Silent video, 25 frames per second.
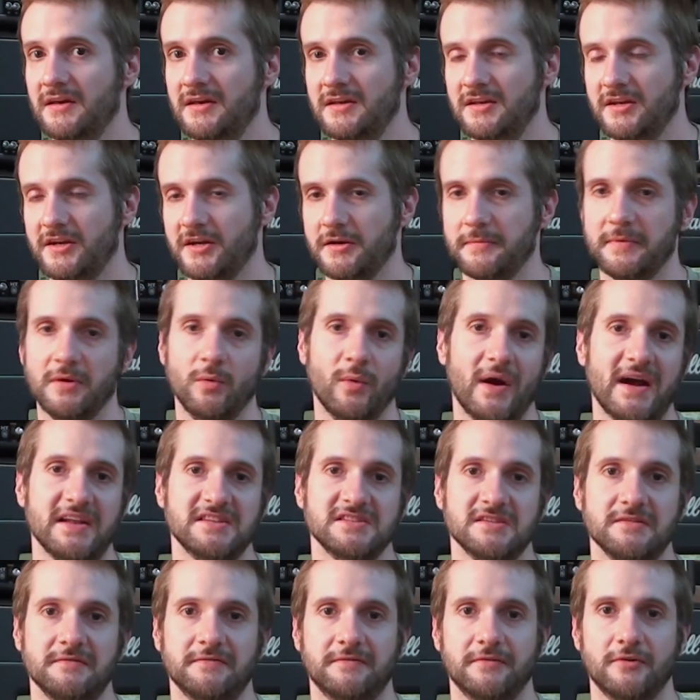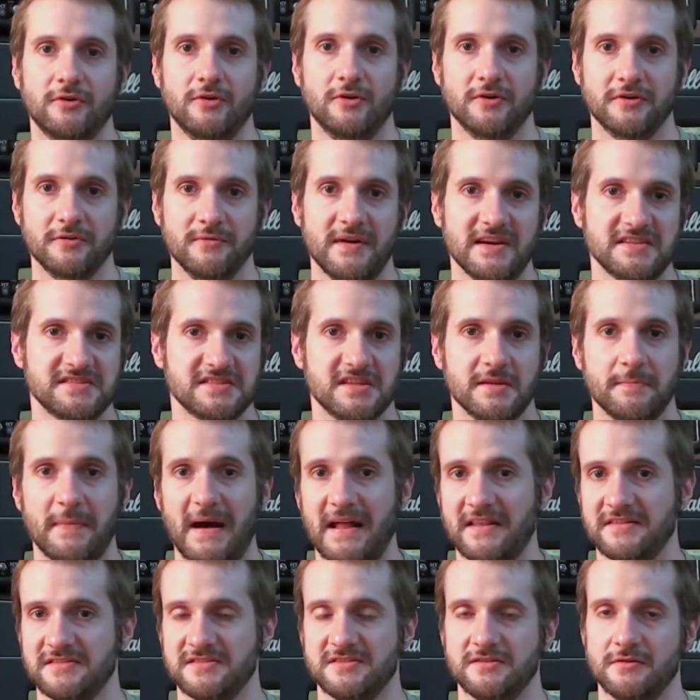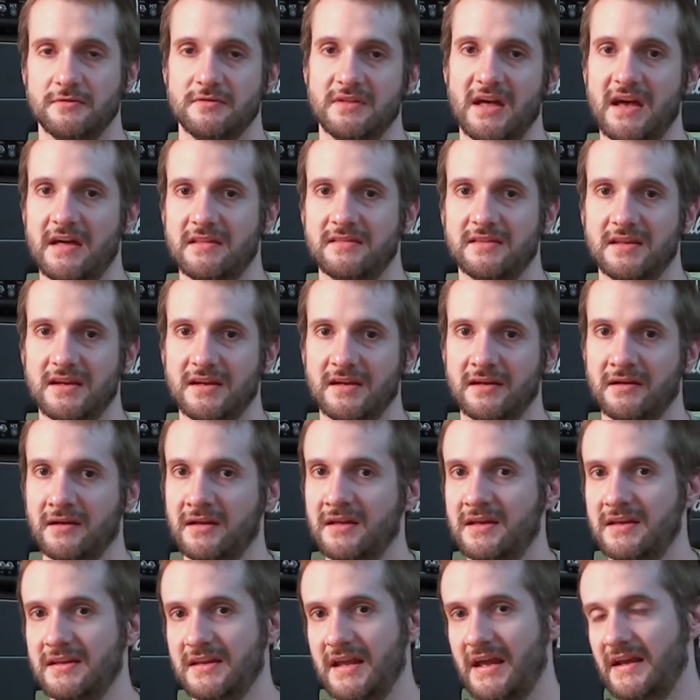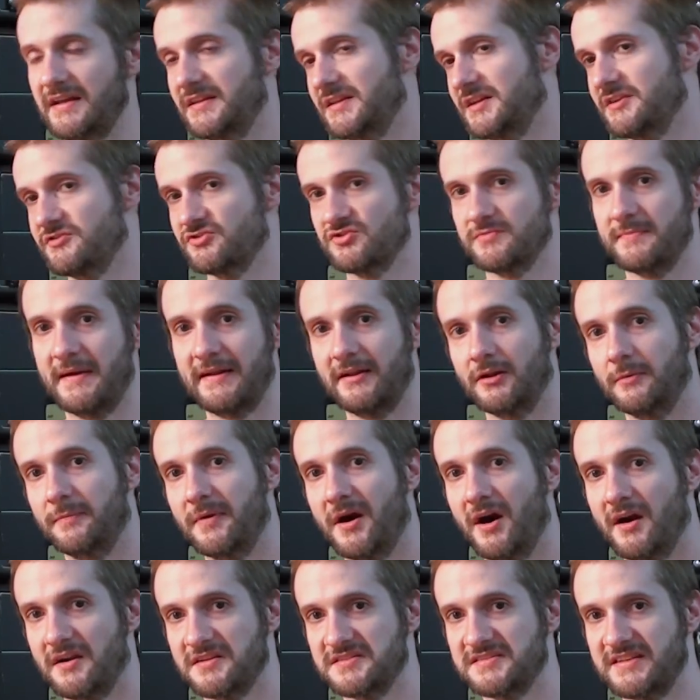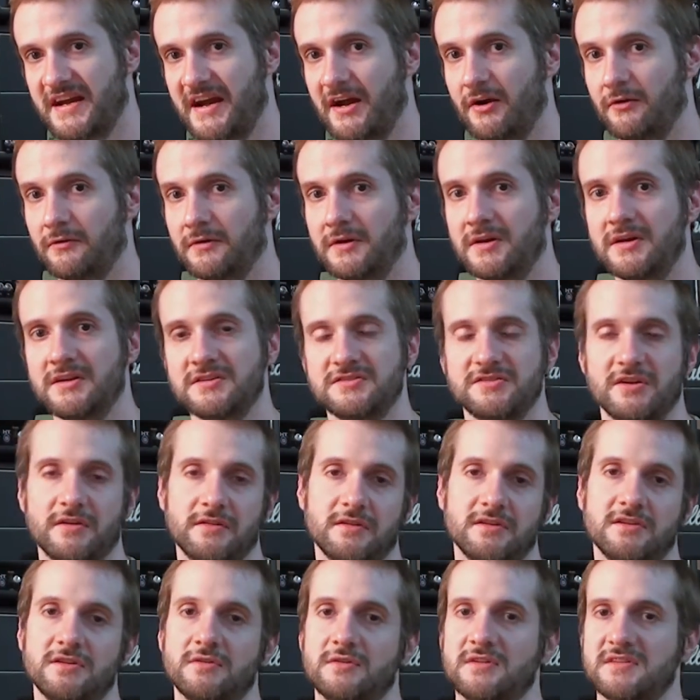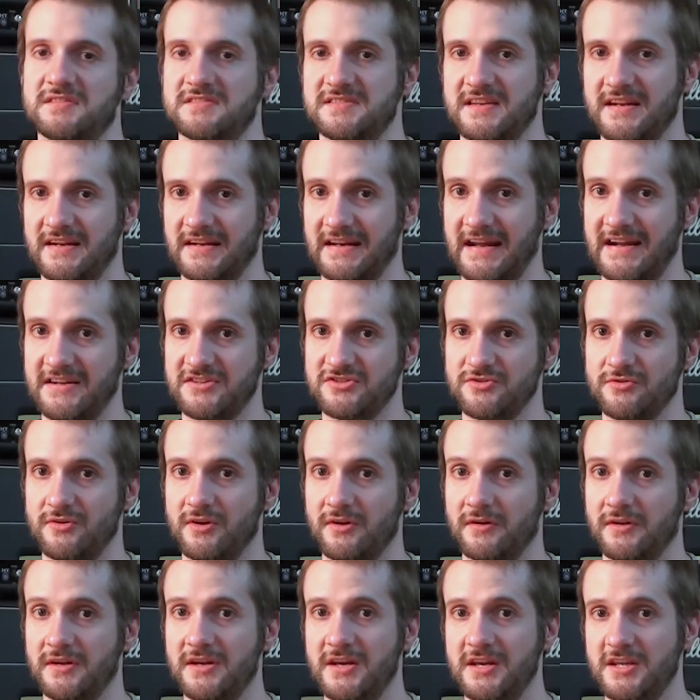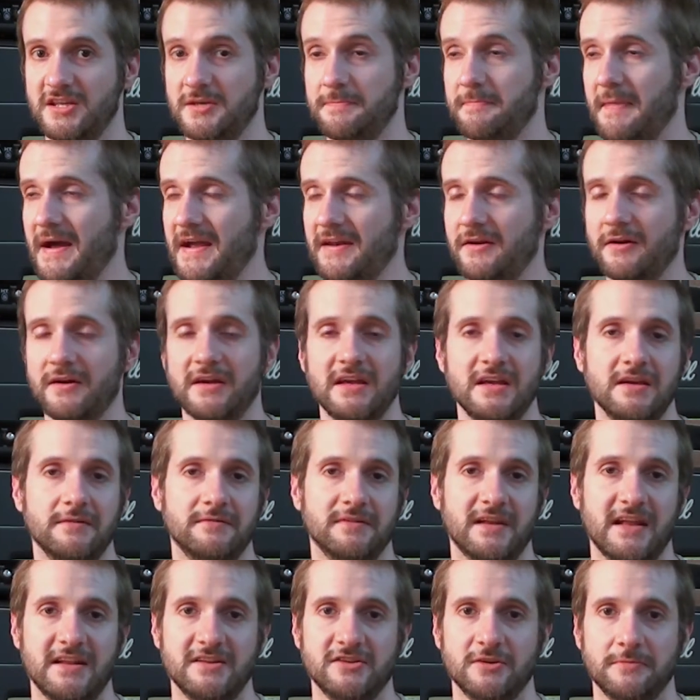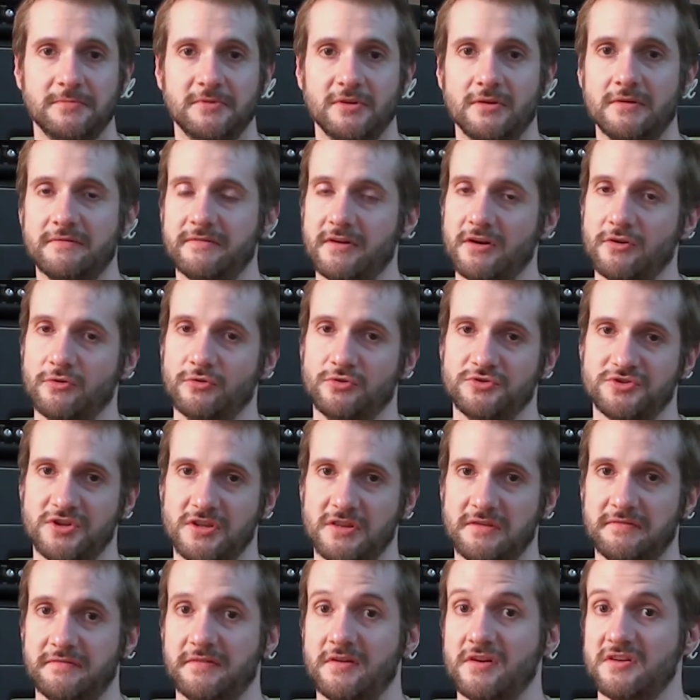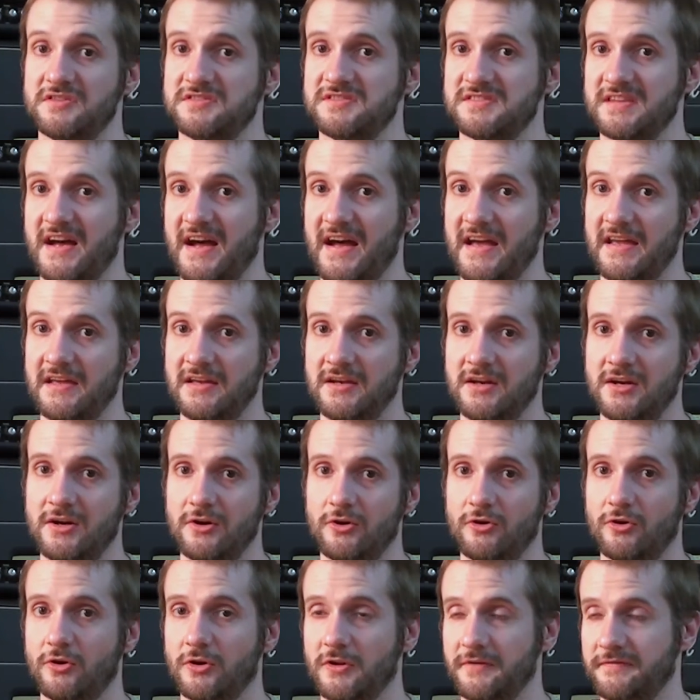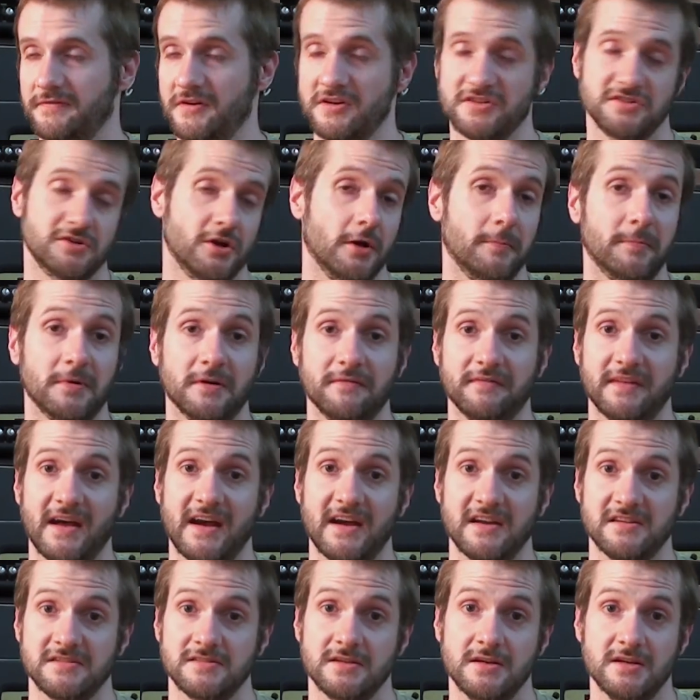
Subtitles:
You're going to be waiting for the rest of the band to do their thing, getting the instrumental parts down so that you can sing later on. You may not even end up doing vocals on the first day or the first couple of days,